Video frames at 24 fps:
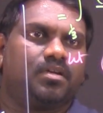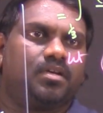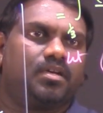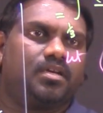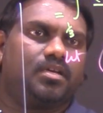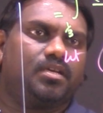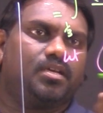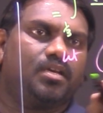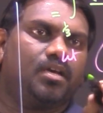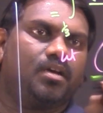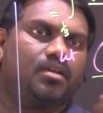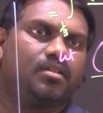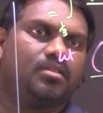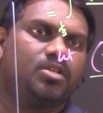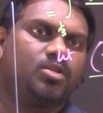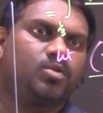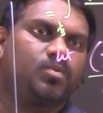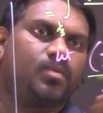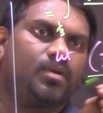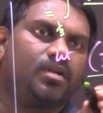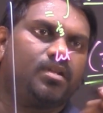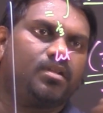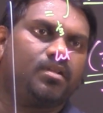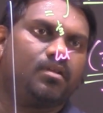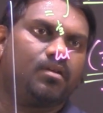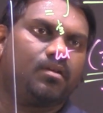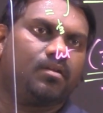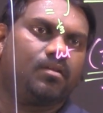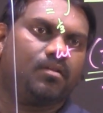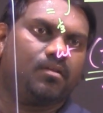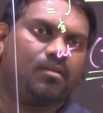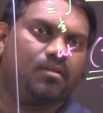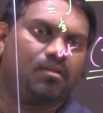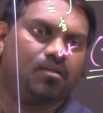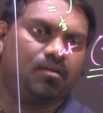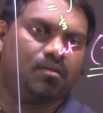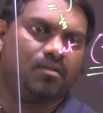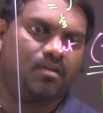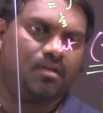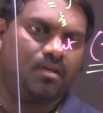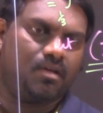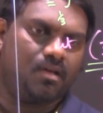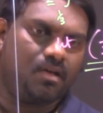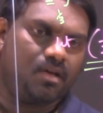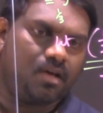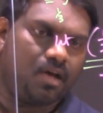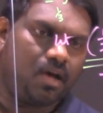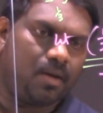Here this one, dear.
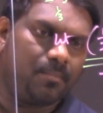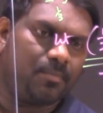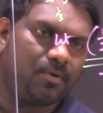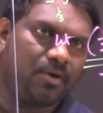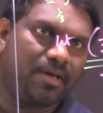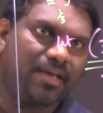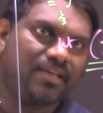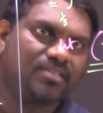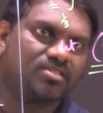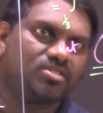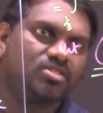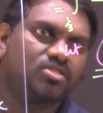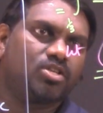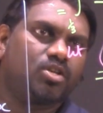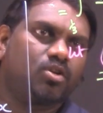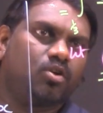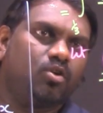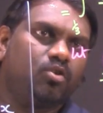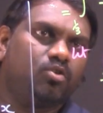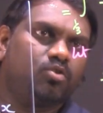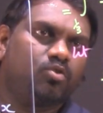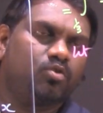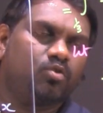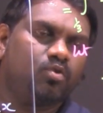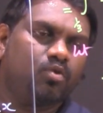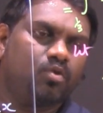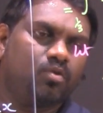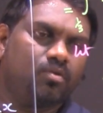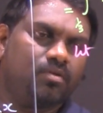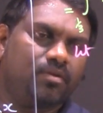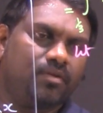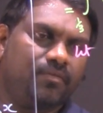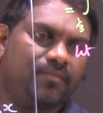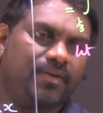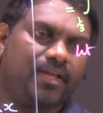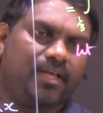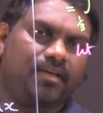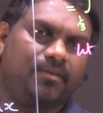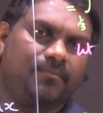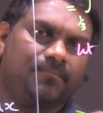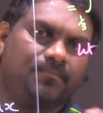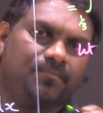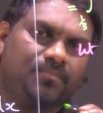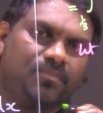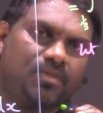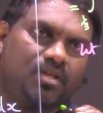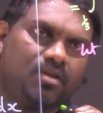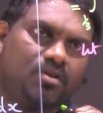X is equal to,
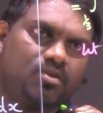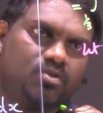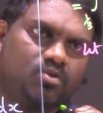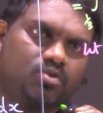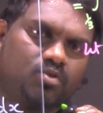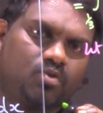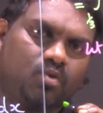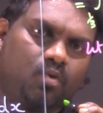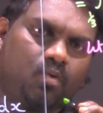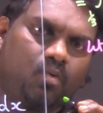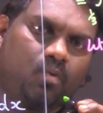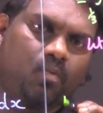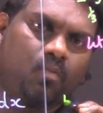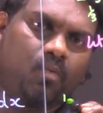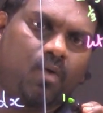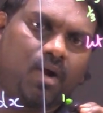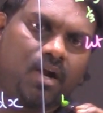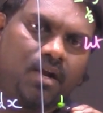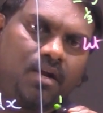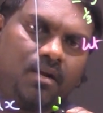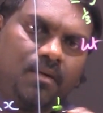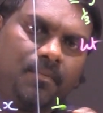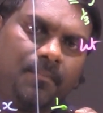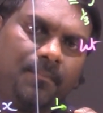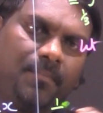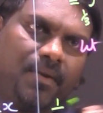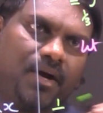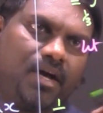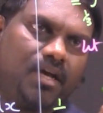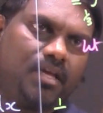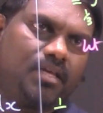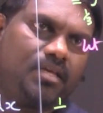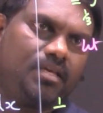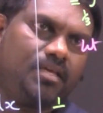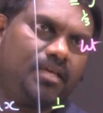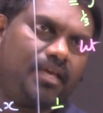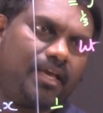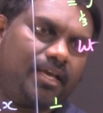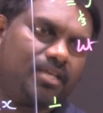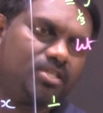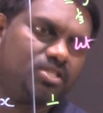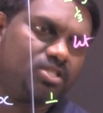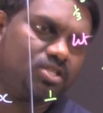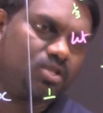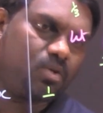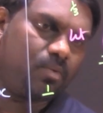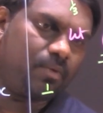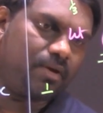so 1 by x
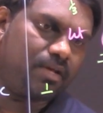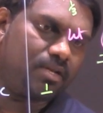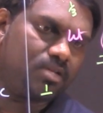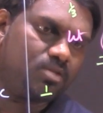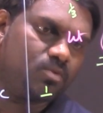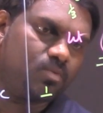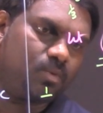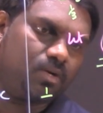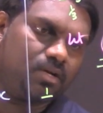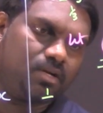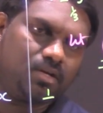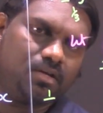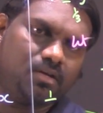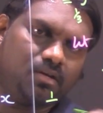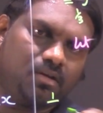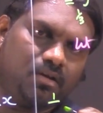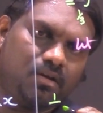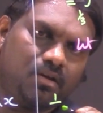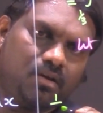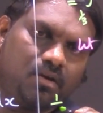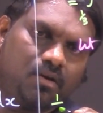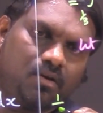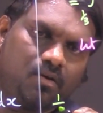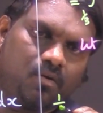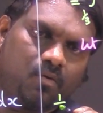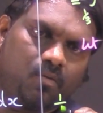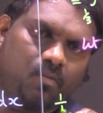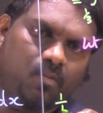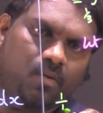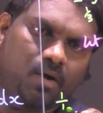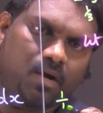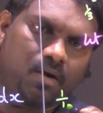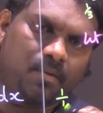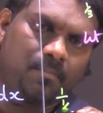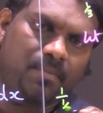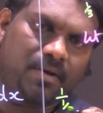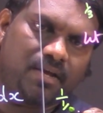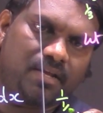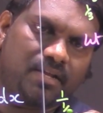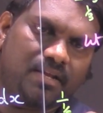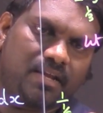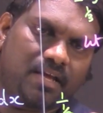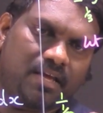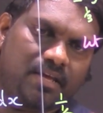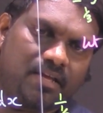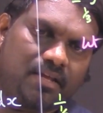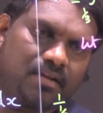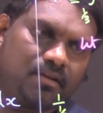square is what? 1 by
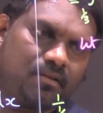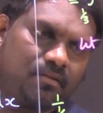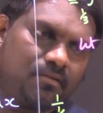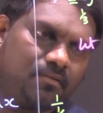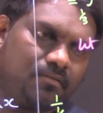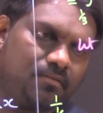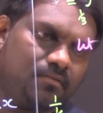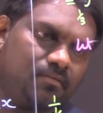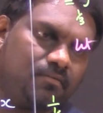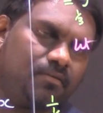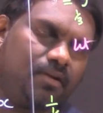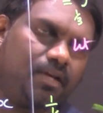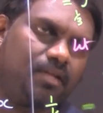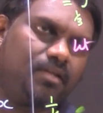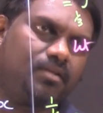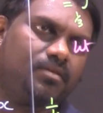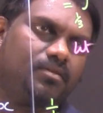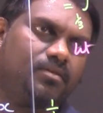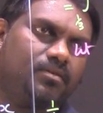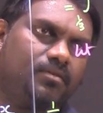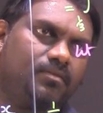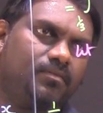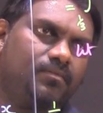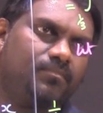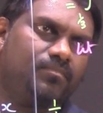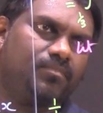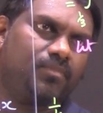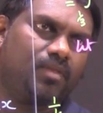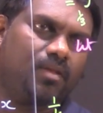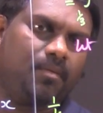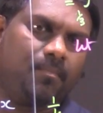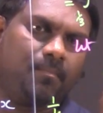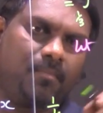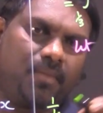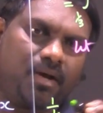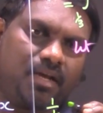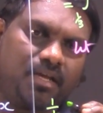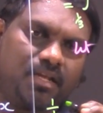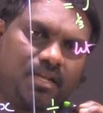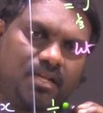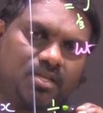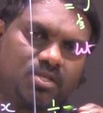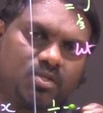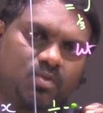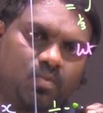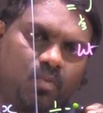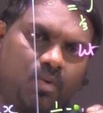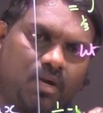9, right?
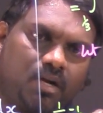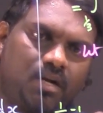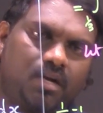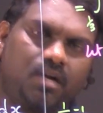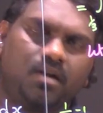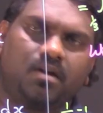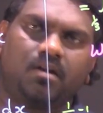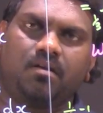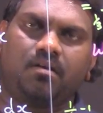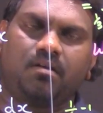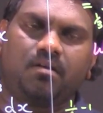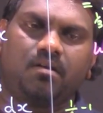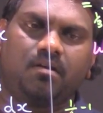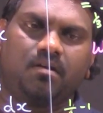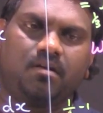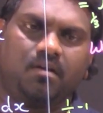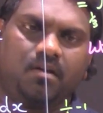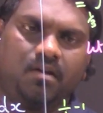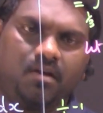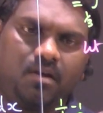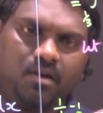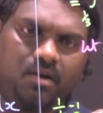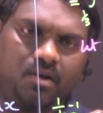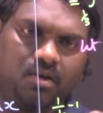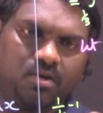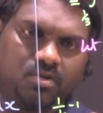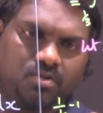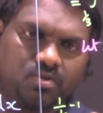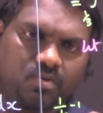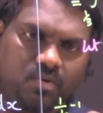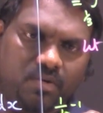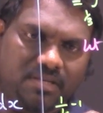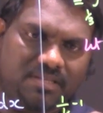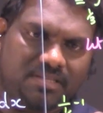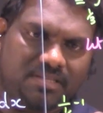Minus 1. So